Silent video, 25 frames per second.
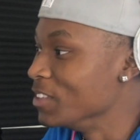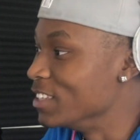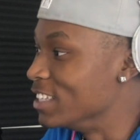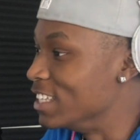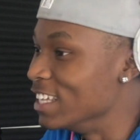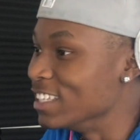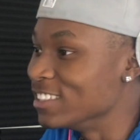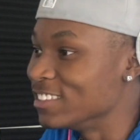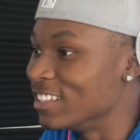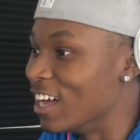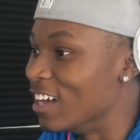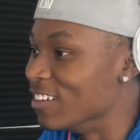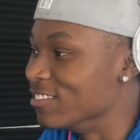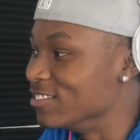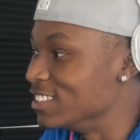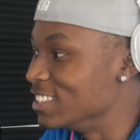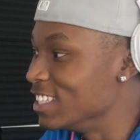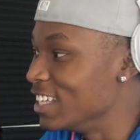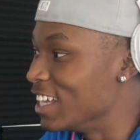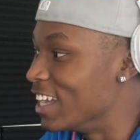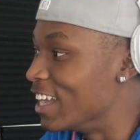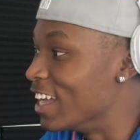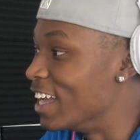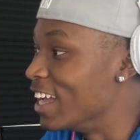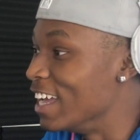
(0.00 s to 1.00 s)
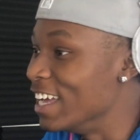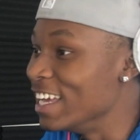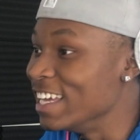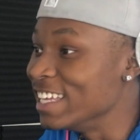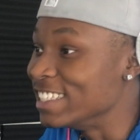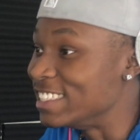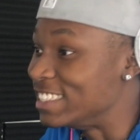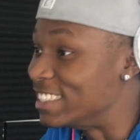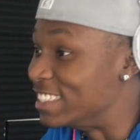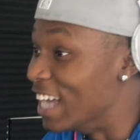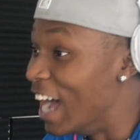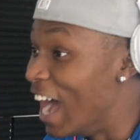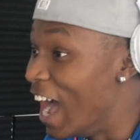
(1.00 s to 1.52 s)
I'm dying. He
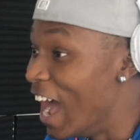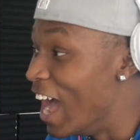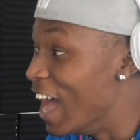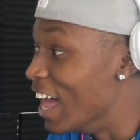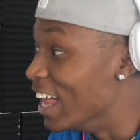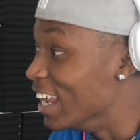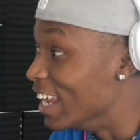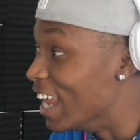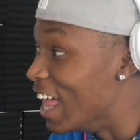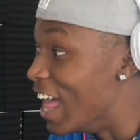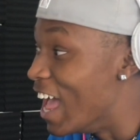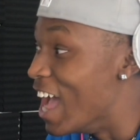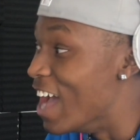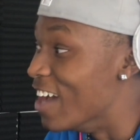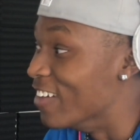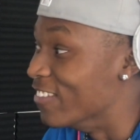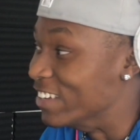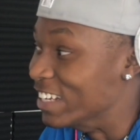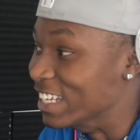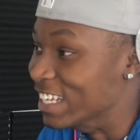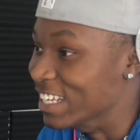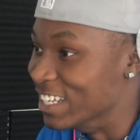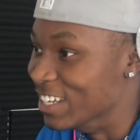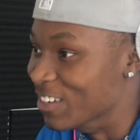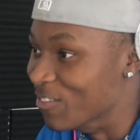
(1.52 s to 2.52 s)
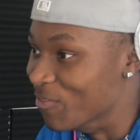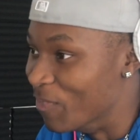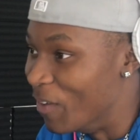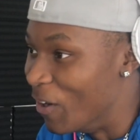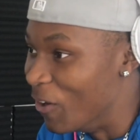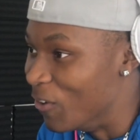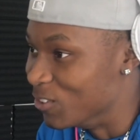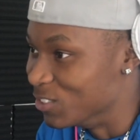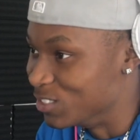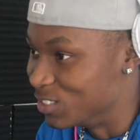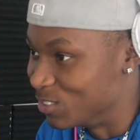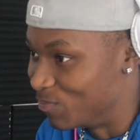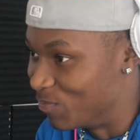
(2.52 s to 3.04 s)
done laughing in the
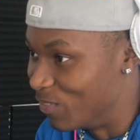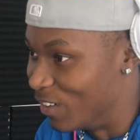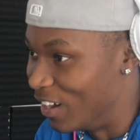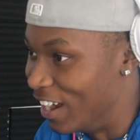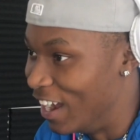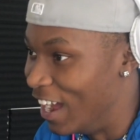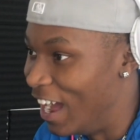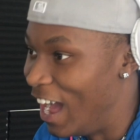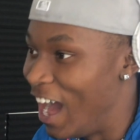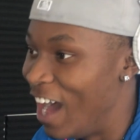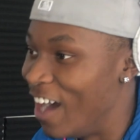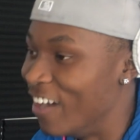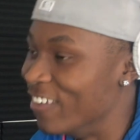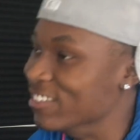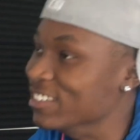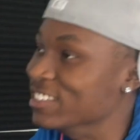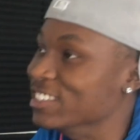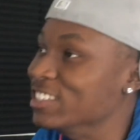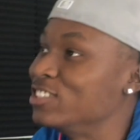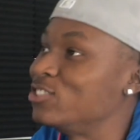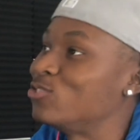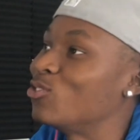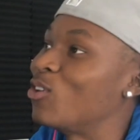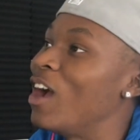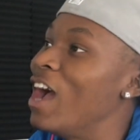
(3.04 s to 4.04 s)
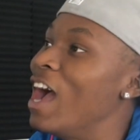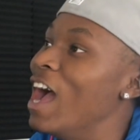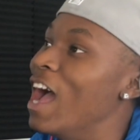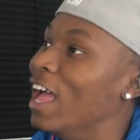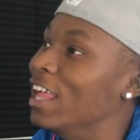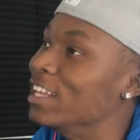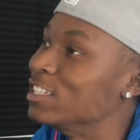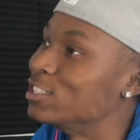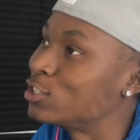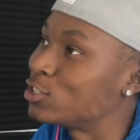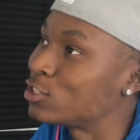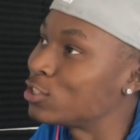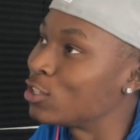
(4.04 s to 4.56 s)
most, bro. I was
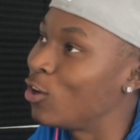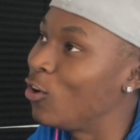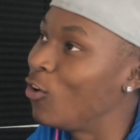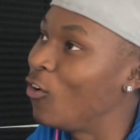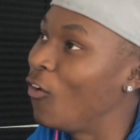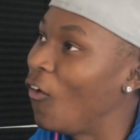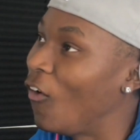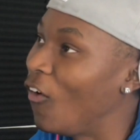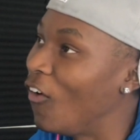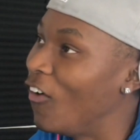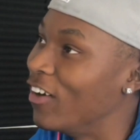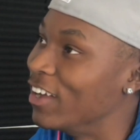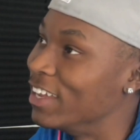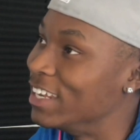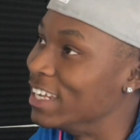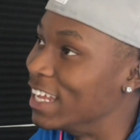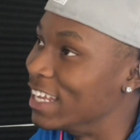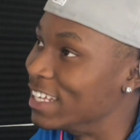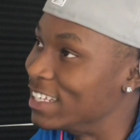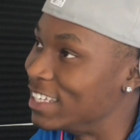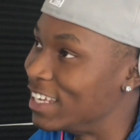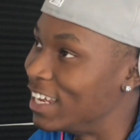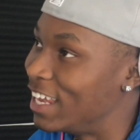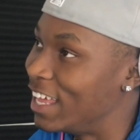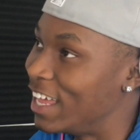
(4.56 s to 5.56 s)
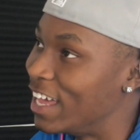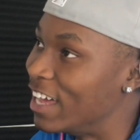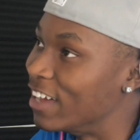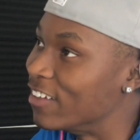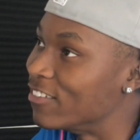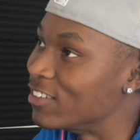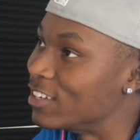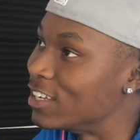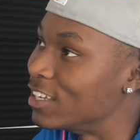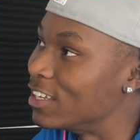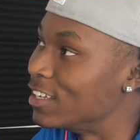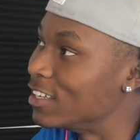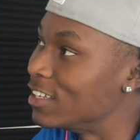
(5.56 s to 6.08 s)
trying so hard not to
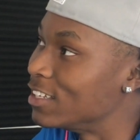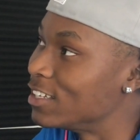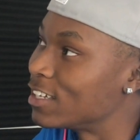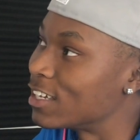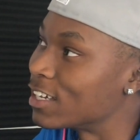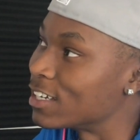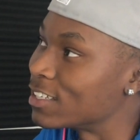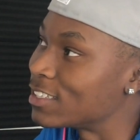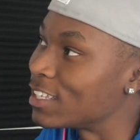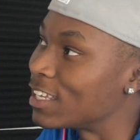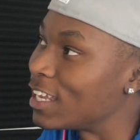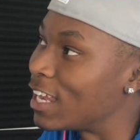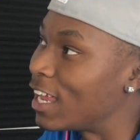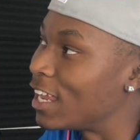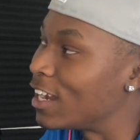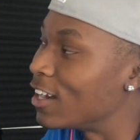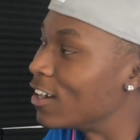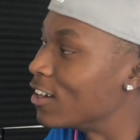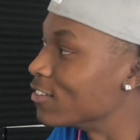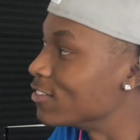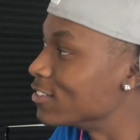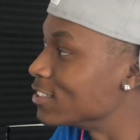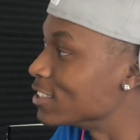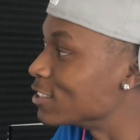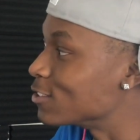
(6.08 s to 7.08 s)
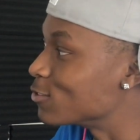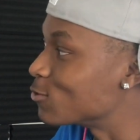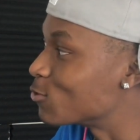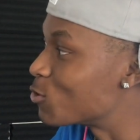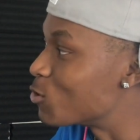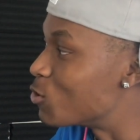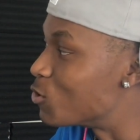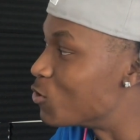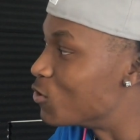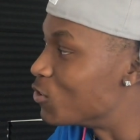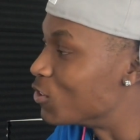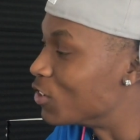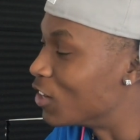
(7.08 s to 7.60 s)
laugh, and then he cut the light off and just
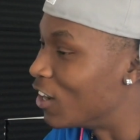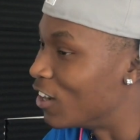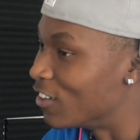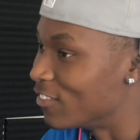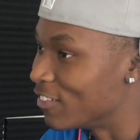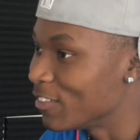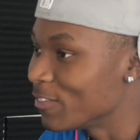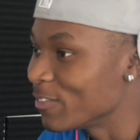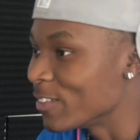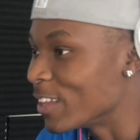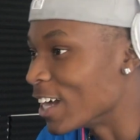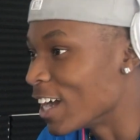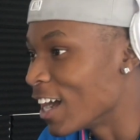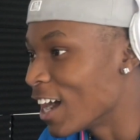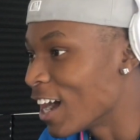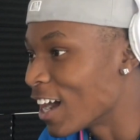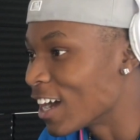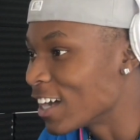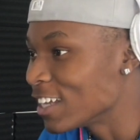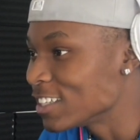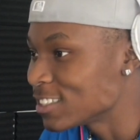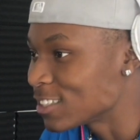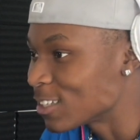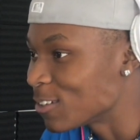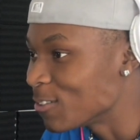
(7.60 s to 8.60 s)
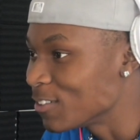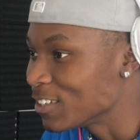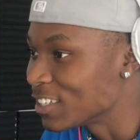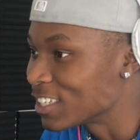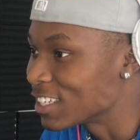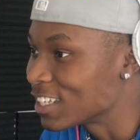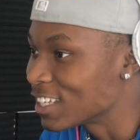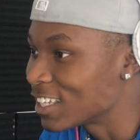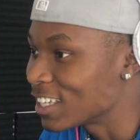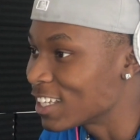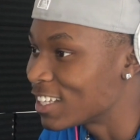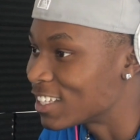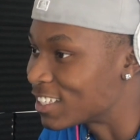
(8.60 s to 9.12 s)
rolled off. I'm like, all right, so we in
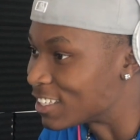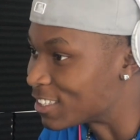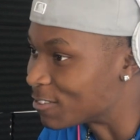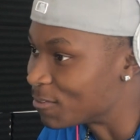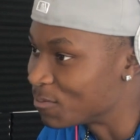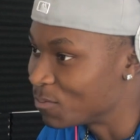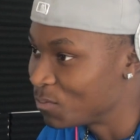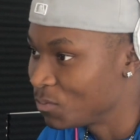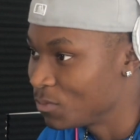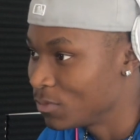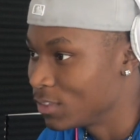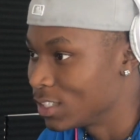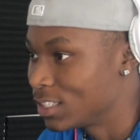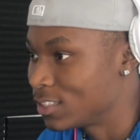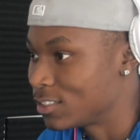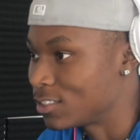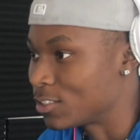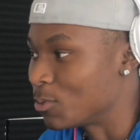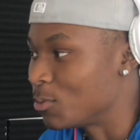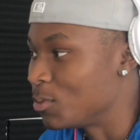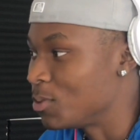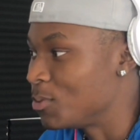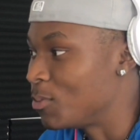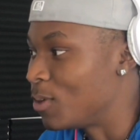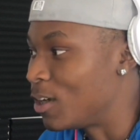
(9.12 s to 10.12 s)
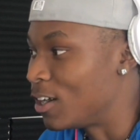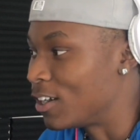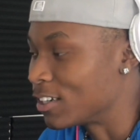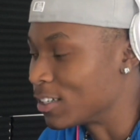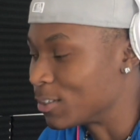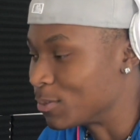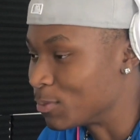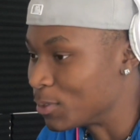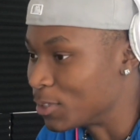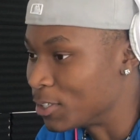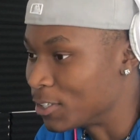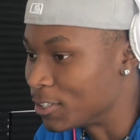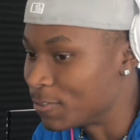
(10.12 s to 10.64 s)
the car. So we
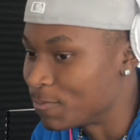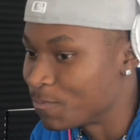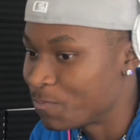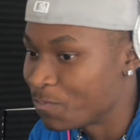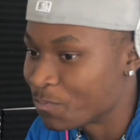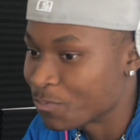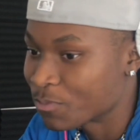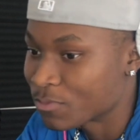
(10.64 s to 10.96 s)
walking, bro.